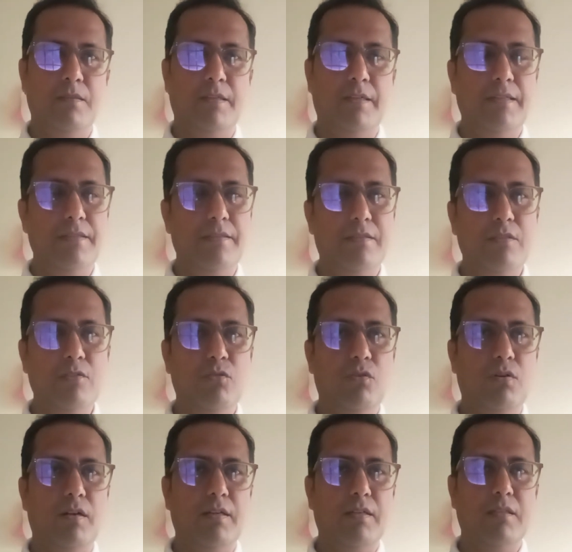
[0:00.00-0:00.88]
it is
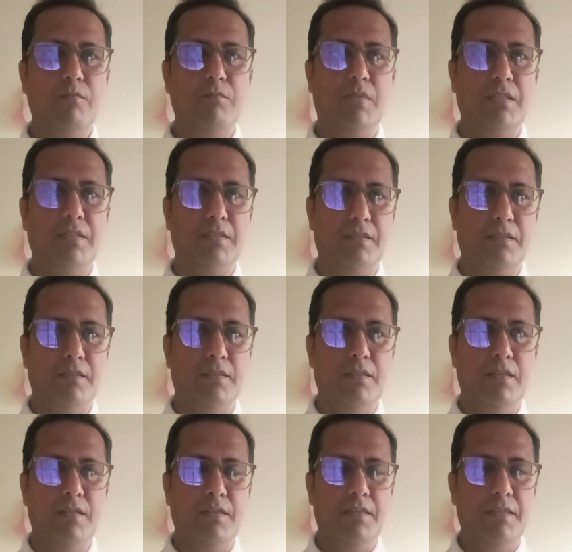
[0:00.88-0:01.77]
your hard-earned money.
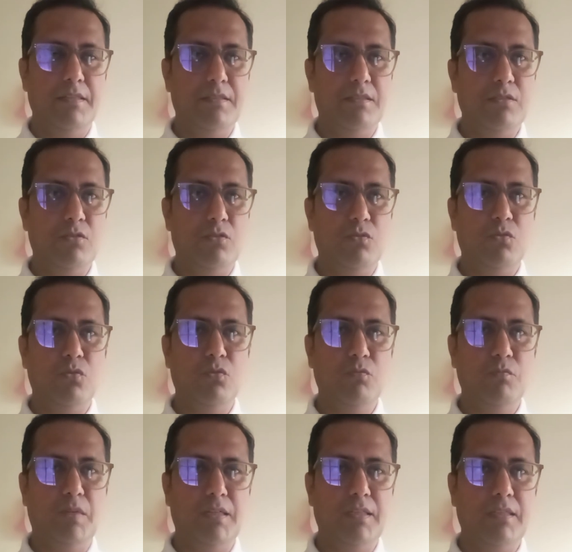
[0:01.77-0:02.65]
It is your
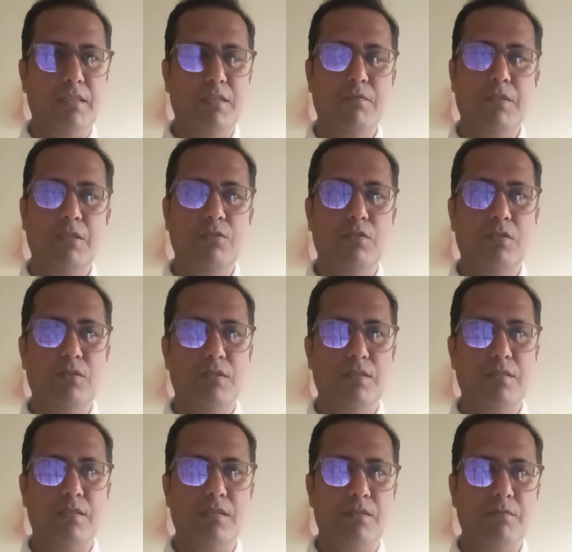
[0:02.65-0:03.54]
own money. Even though you
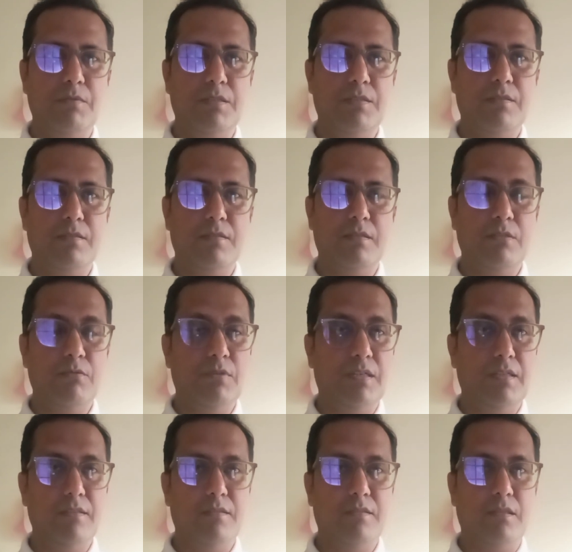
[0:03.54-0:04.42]

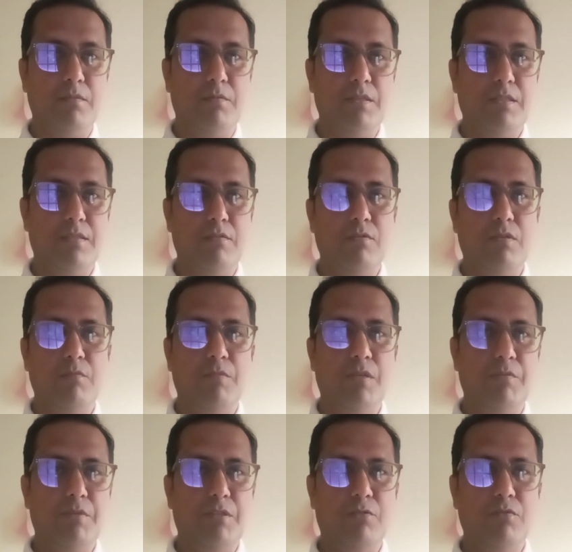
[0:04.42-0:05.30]
are in service, you are
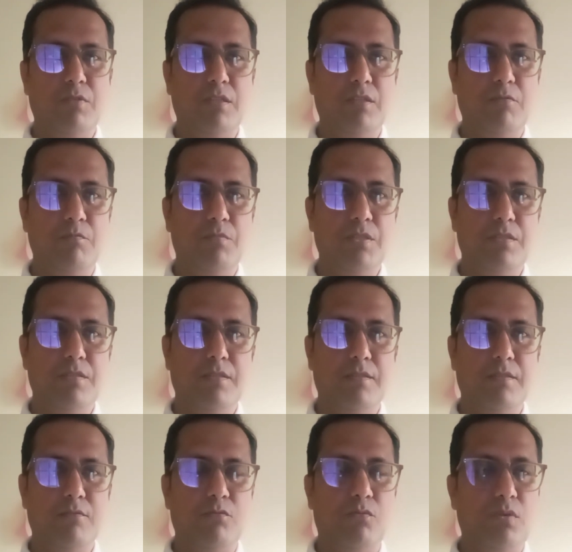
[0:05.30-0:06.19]
maybe doing a
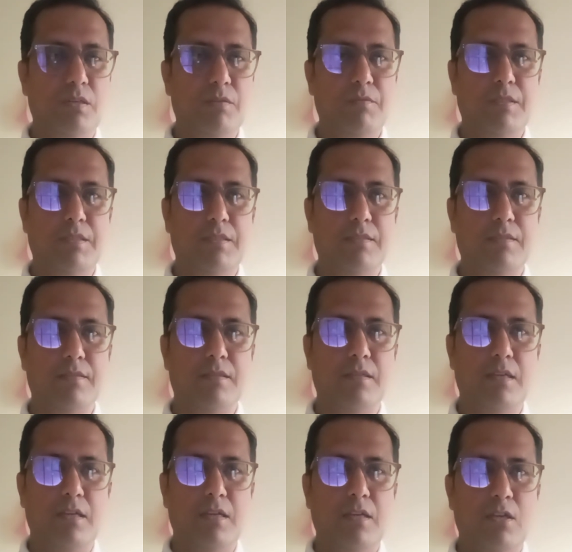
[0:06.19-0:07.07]
business, whatever it is.
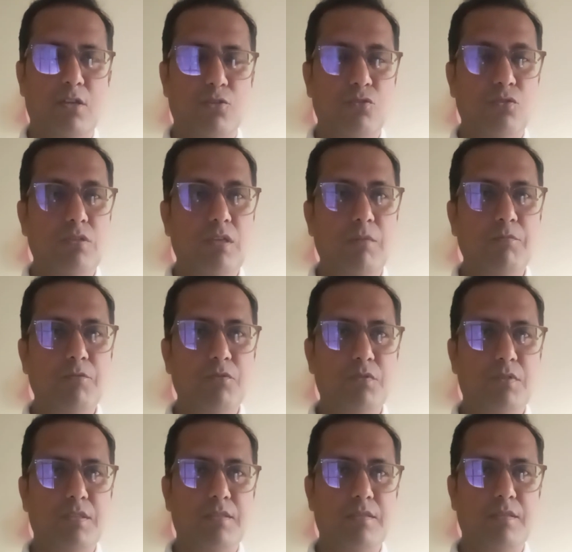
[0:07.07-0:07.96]
So you have
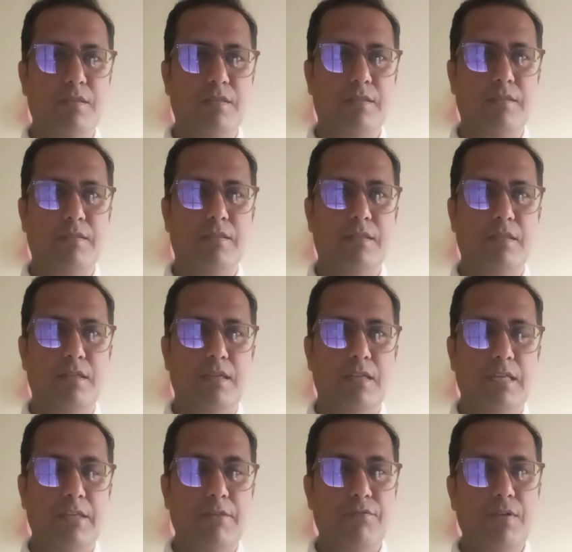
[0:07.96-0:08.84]
to decide,
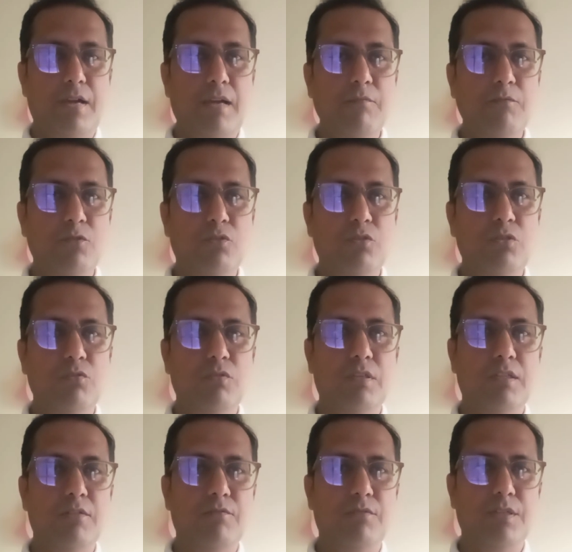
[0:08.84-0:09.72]
if I'm going to
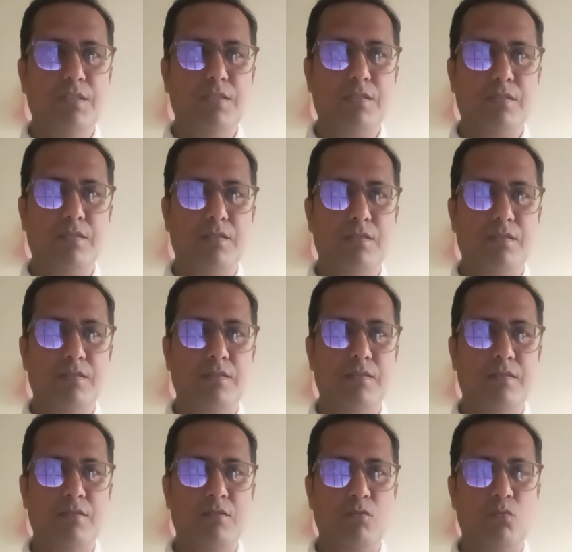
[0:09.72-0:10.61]
invest,
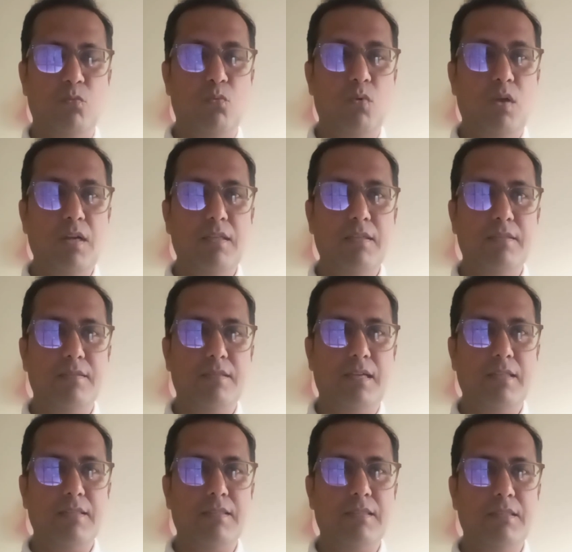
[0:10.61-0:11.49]
what
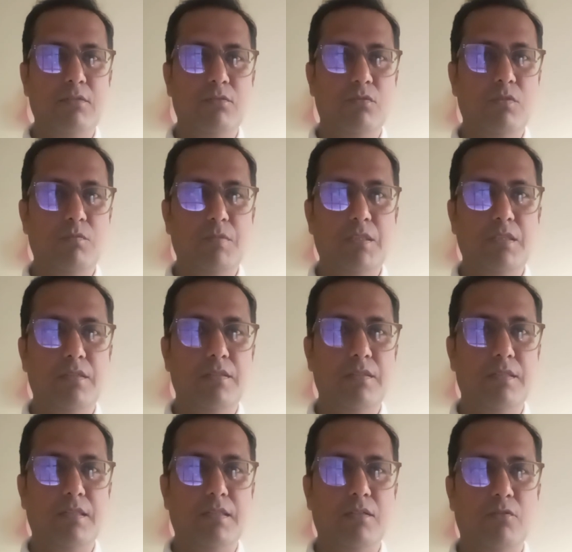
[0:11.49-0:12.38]
exactly will be the
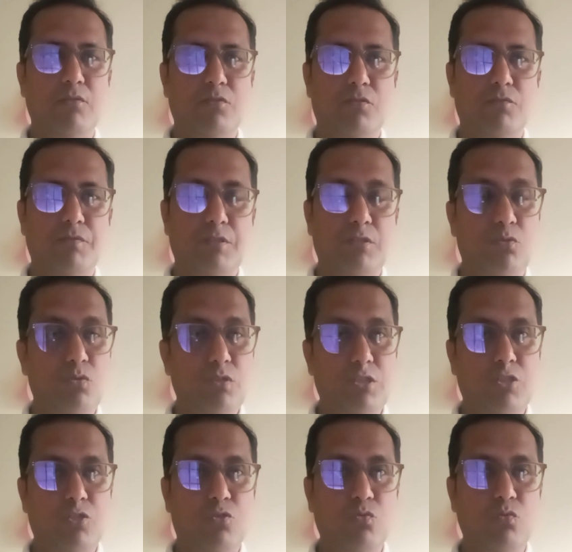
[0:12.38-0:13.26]
return out of it,
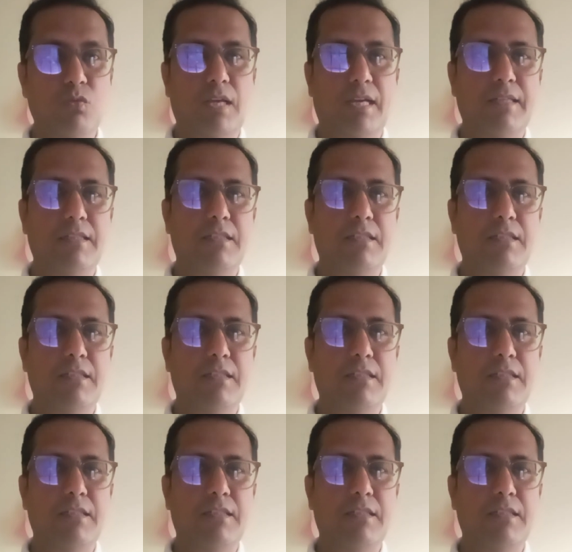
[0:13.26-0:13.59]
which tool I